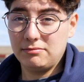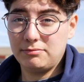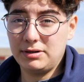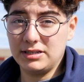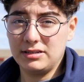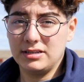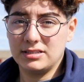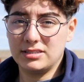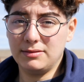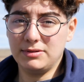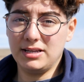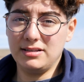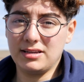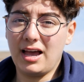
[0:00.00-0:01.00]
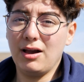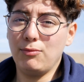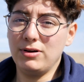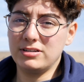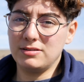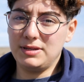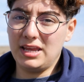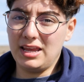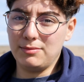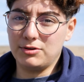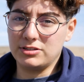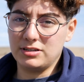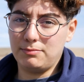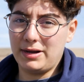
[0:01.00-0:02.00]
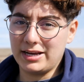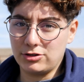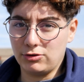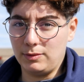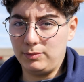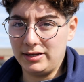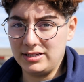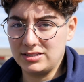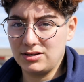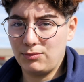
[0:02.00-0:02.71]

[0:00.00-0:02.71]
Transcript: but sometimes I want to be able to bike to a place